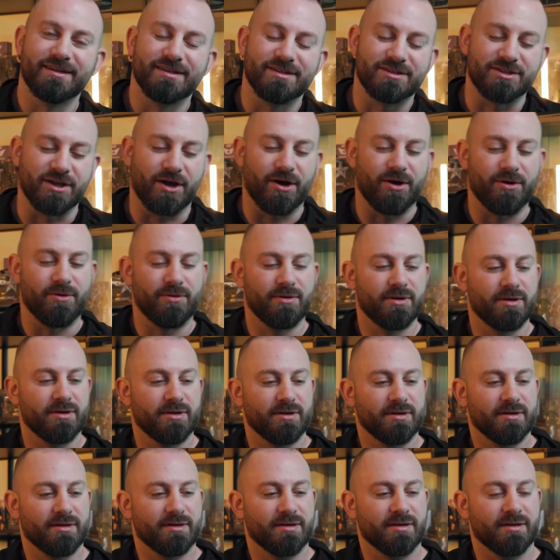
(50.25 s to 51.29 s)
So
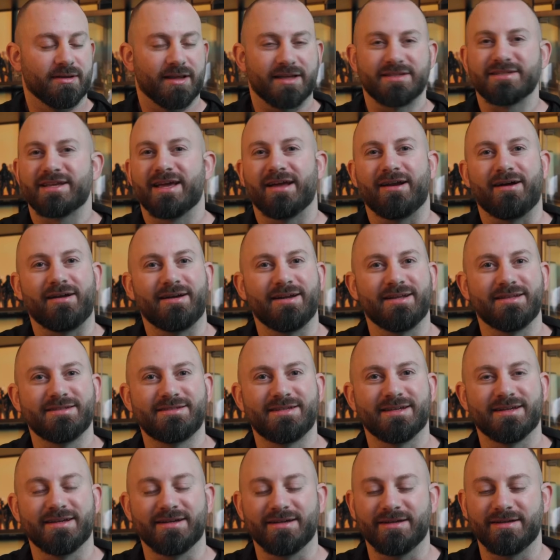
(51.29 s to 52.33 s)
let's get on
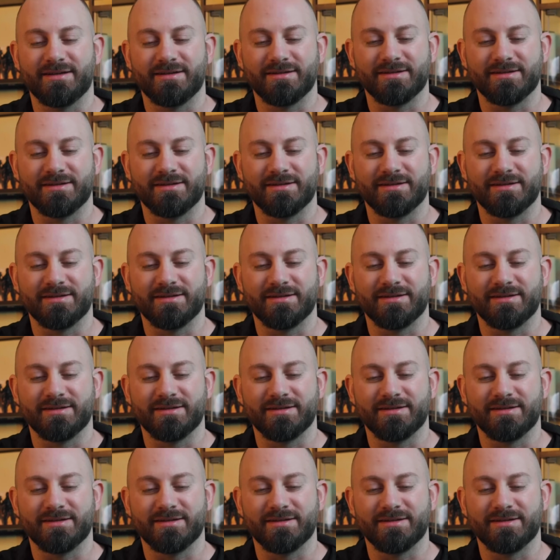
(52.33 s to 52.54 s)
into